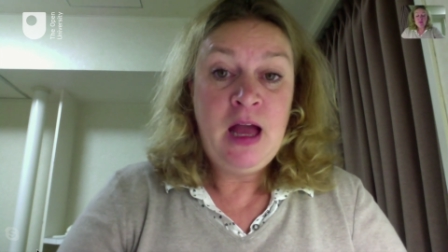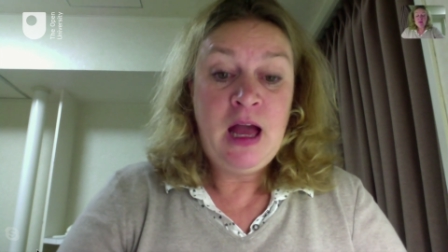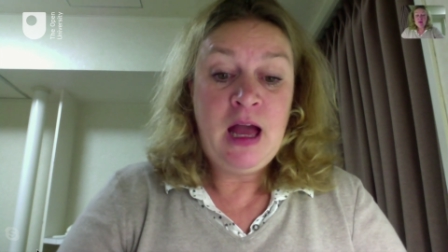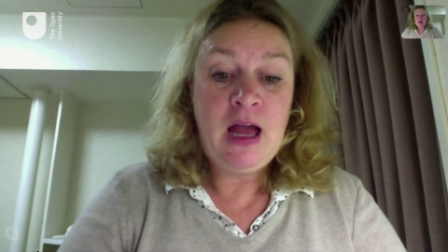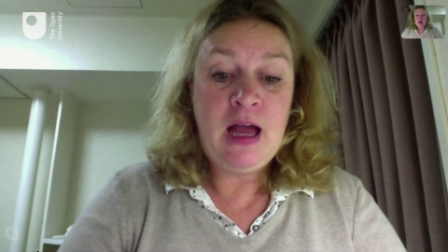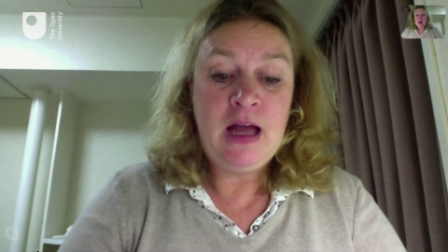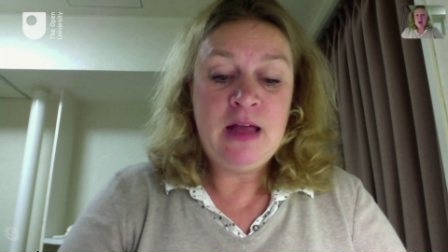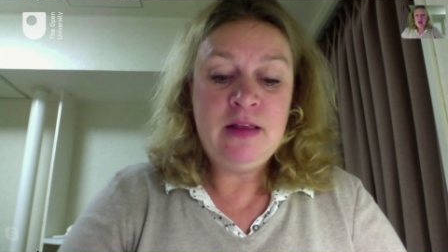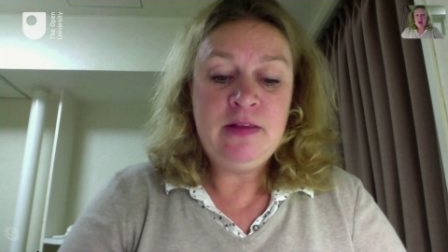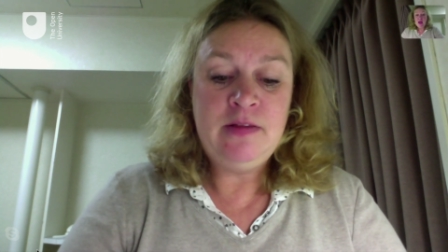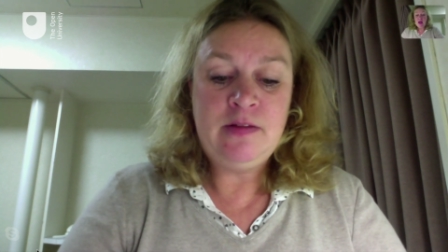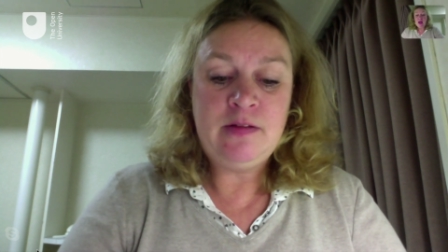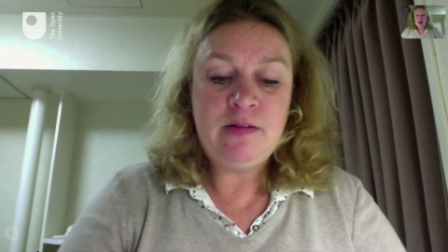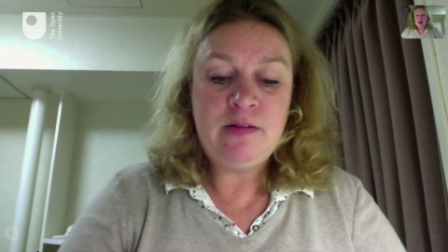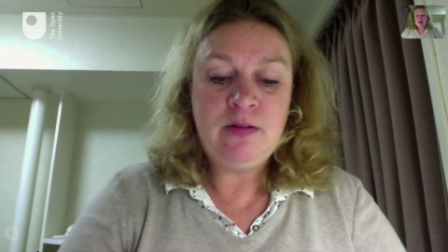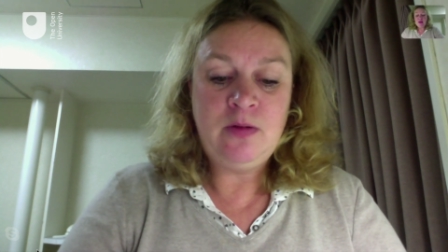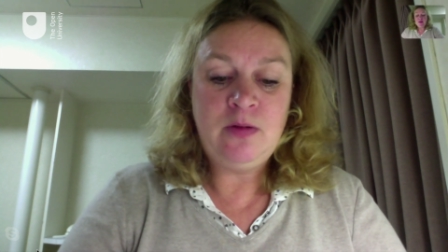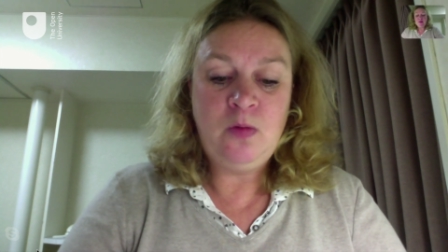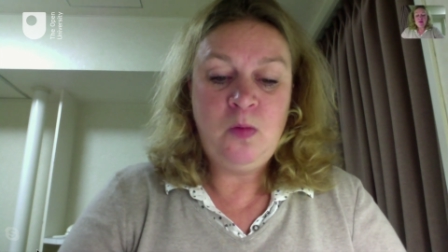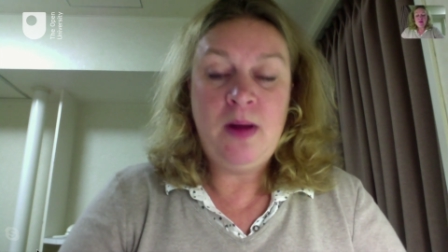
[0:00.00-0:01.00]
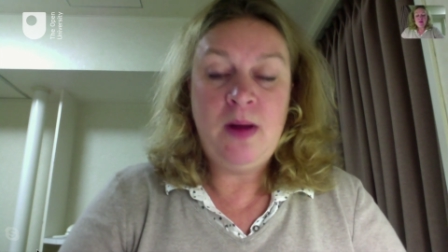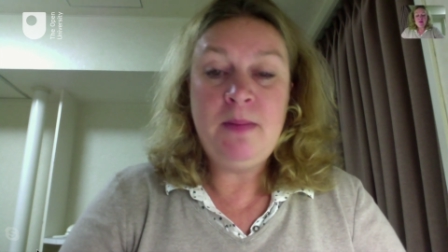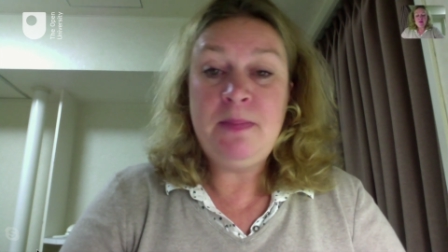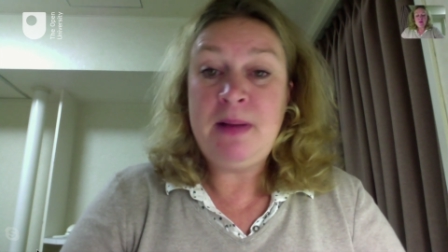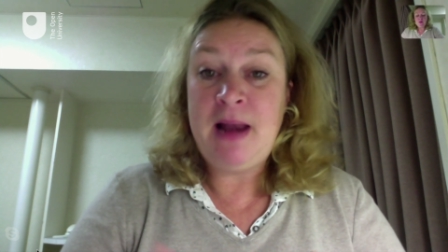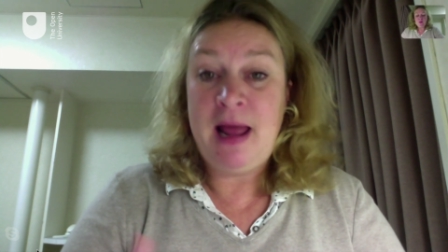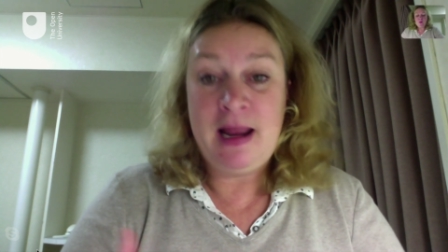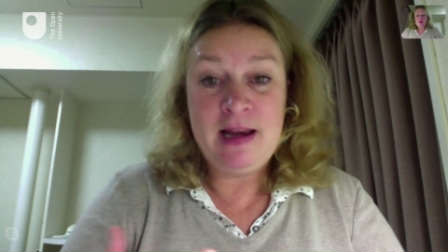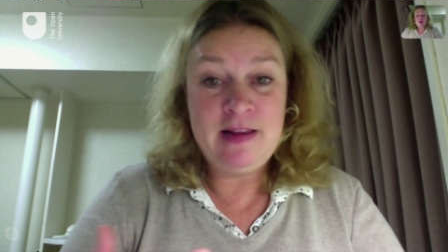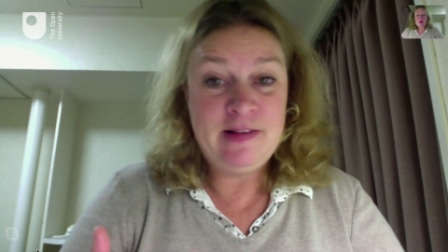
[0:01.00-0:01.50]
And when
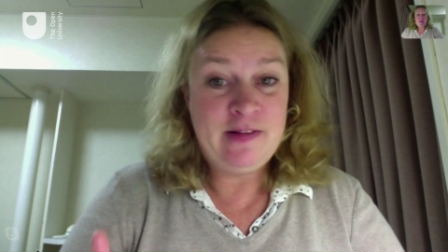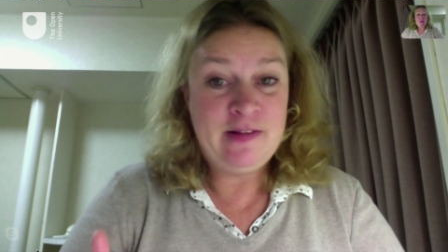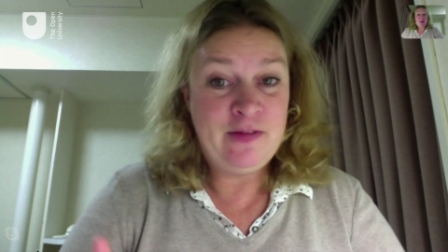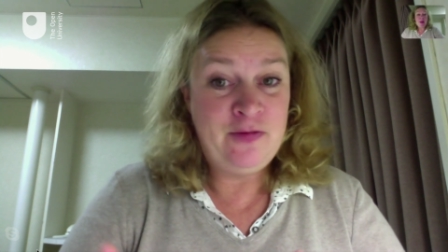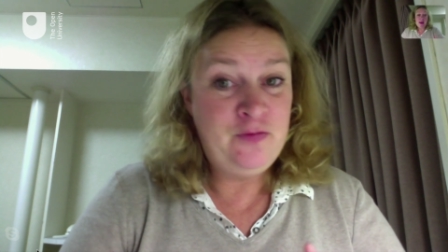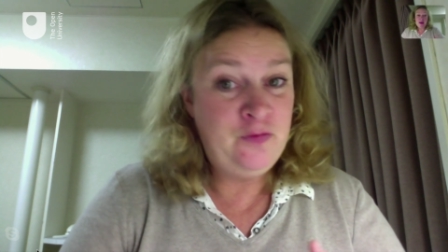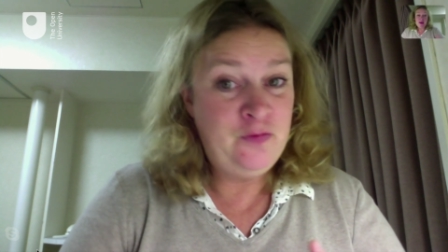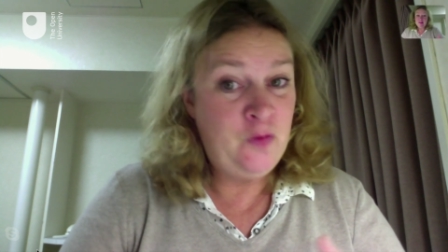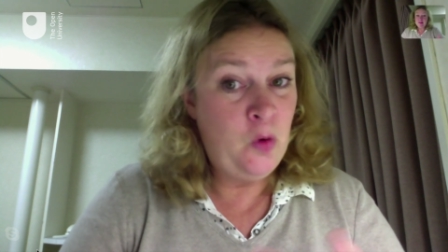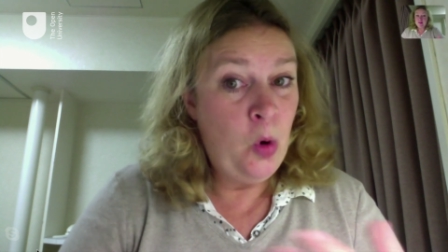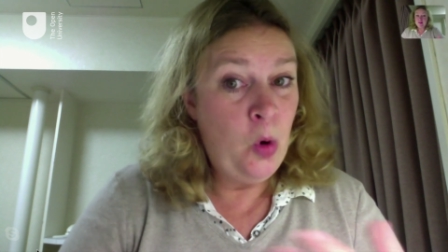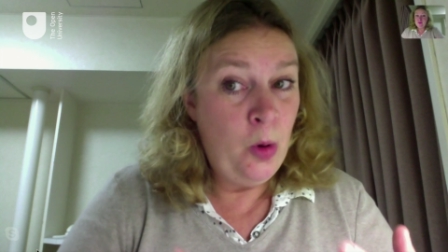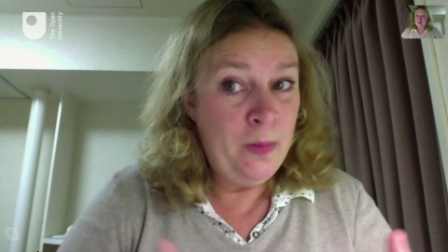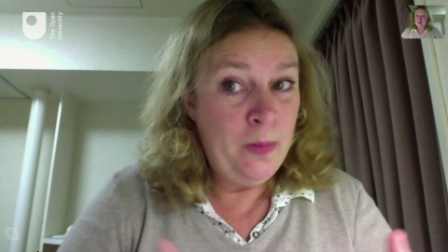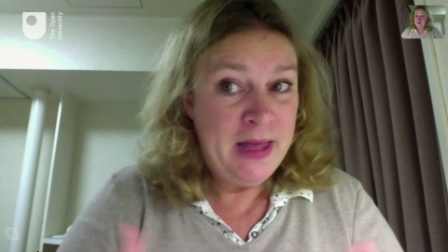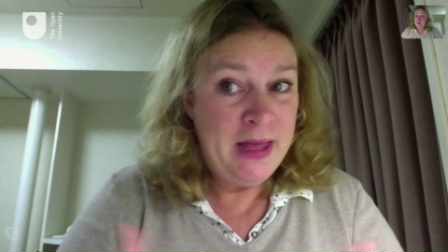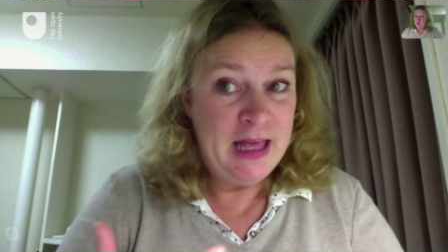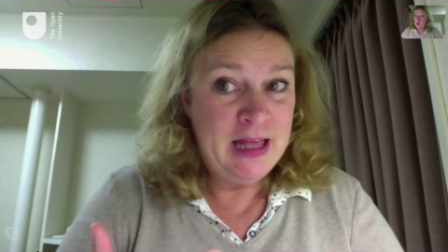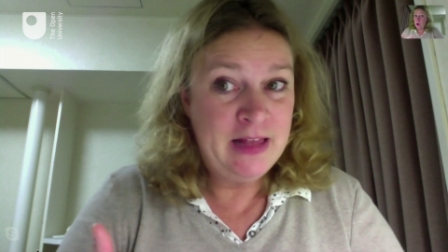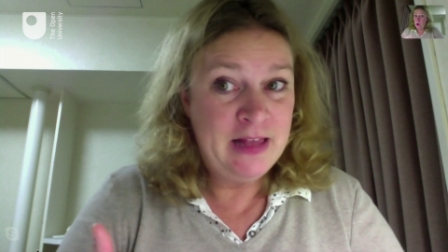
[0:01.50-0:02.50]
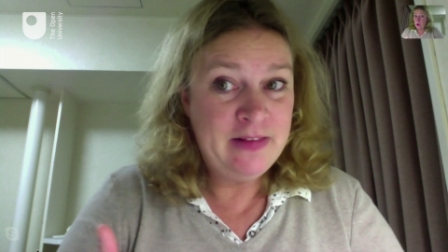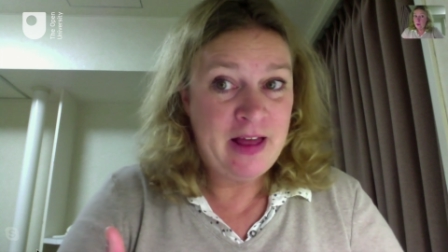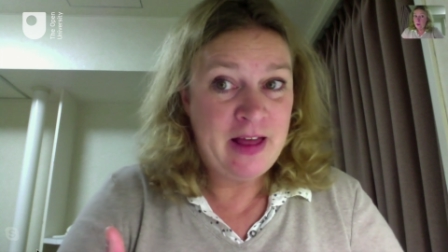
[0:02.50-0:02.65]
planets are forming,